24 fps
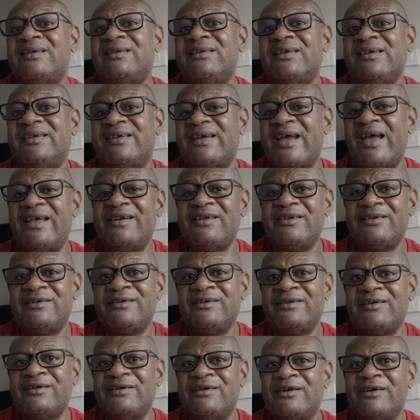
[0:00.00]
The
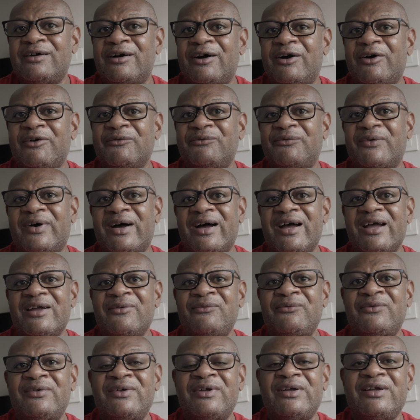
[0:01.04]
Canon
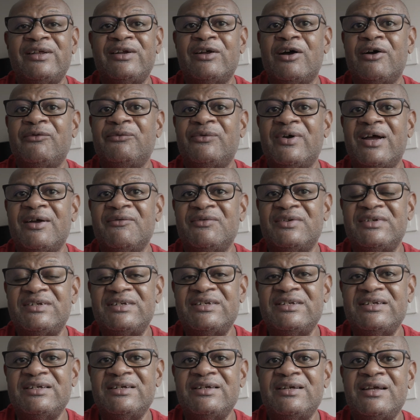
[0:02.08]
R5 and
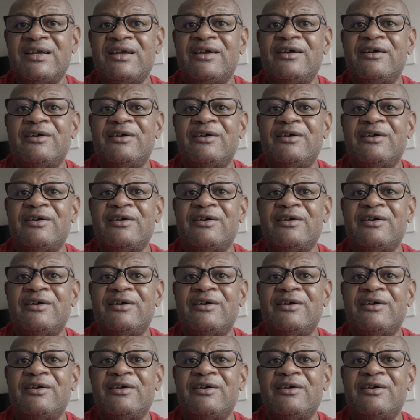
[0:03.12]
R5C